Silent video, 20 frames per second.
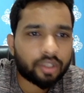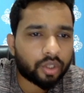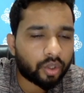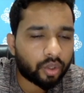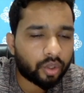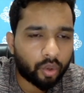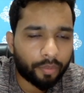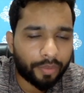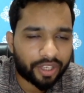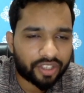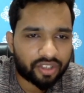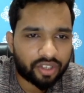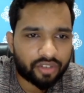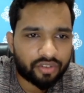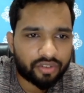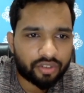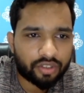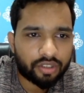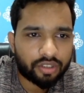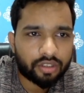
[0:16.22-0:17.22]
Chrome
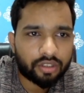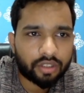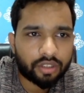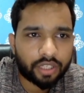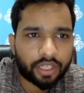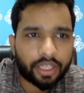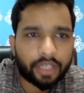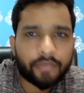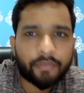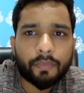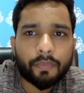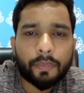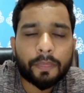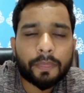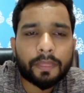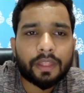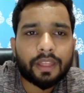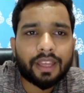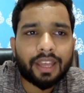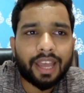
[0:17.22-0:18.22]
extension. Okay,
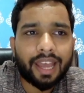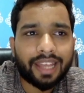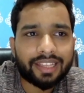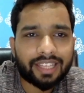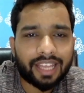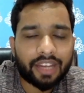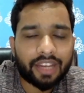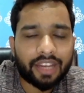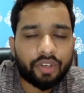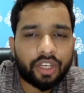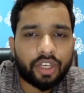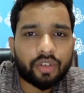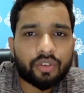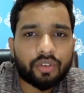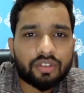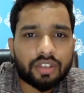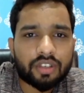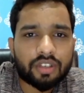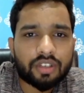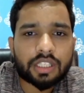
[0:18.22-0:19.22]
and then we need to
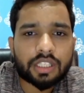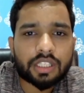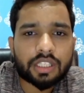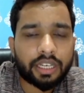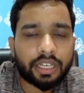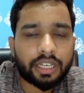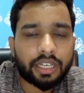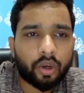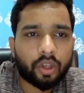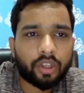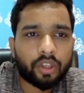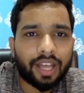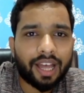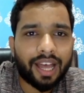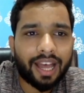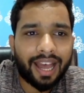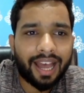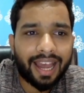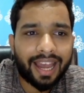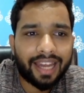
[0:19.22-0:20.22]
just click on the
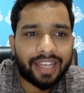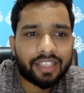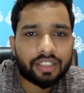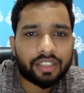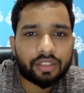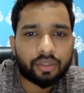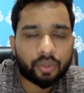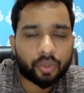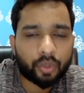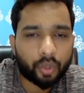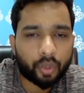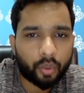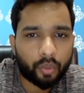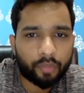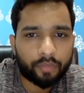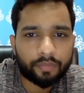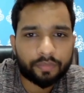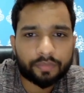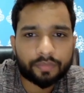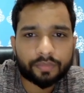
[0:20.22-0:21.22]
add to
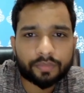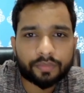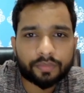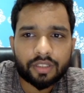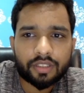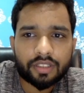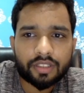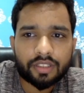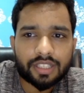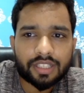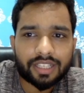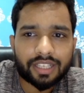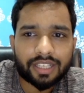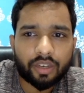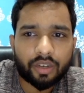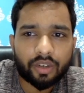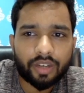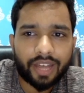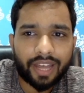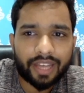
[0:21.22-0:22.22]
Chrome. Just click
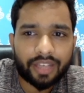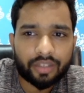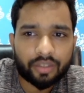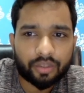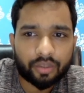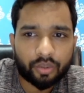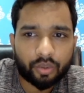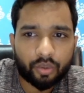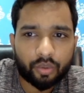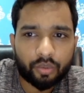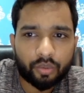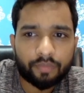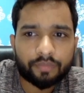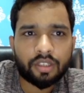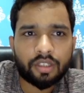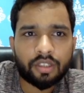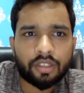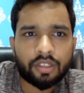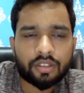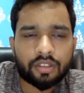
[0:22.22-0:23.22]
on add to Chrome.
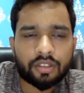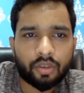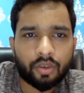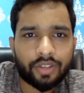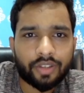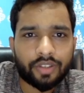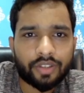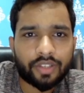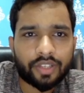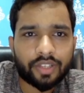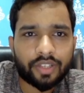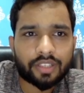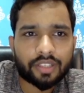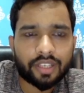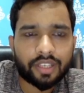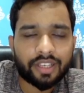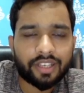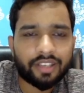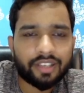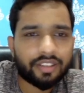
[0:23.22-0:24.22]
So as you can
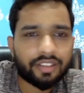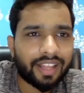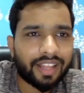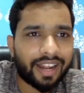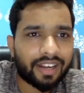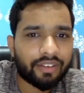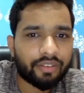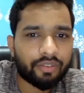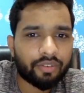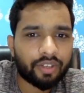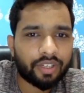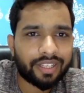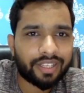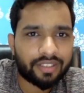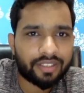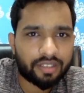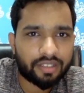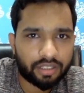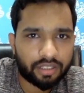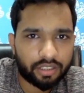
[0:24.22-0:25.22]
see here that one
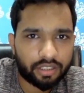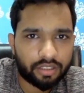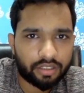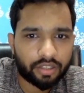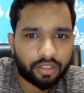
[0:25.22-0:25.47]
is done.